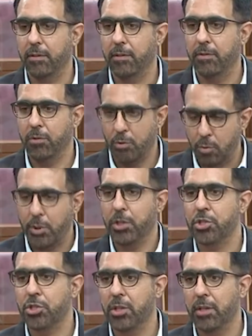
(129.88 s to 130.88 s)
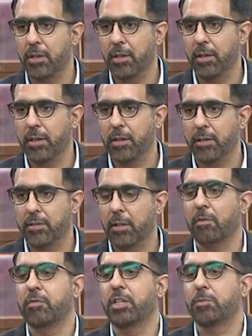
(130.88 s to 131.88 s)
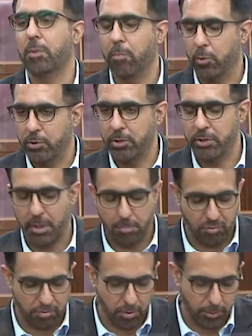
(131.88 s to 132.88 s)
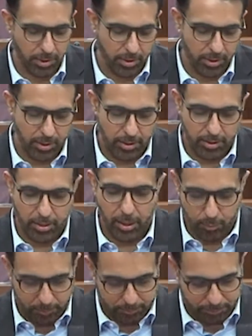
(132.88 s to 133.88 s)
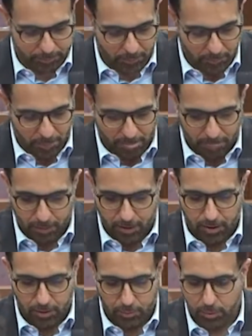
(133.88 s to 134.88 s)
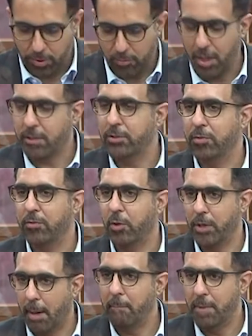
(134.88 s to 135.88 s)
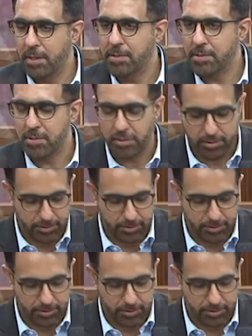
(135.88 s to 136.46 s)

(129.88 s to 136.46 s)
through which some of these proposals are put forward. Now, we've asked for numbers.